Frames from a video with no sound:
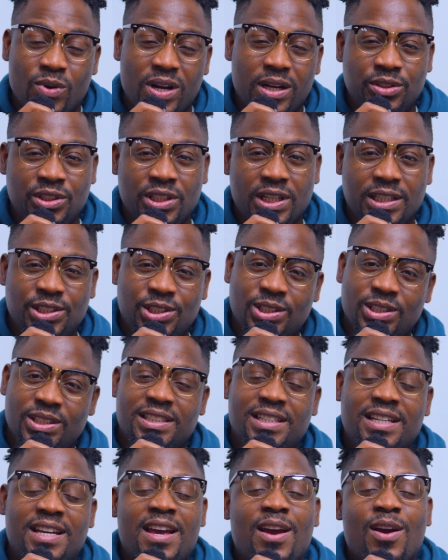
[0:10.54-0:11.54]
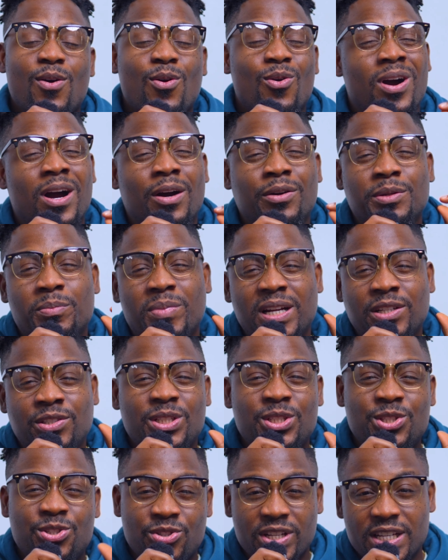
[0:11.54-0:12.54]
while charging, or how the
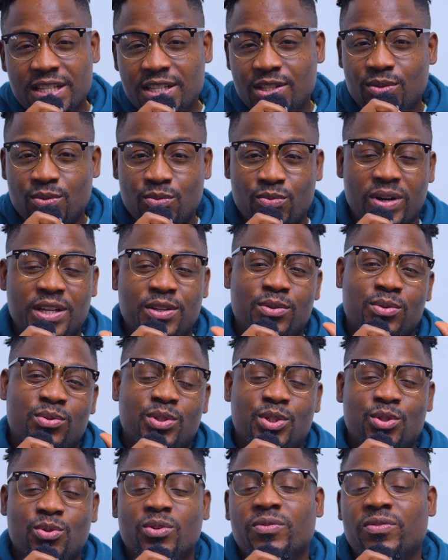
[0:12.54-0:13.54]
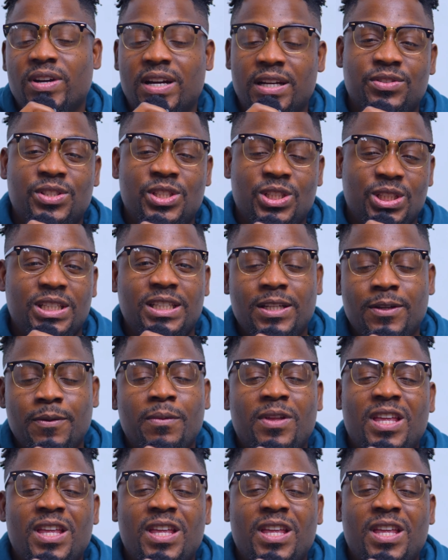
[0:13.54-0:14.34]
battery drains while you switch on five G,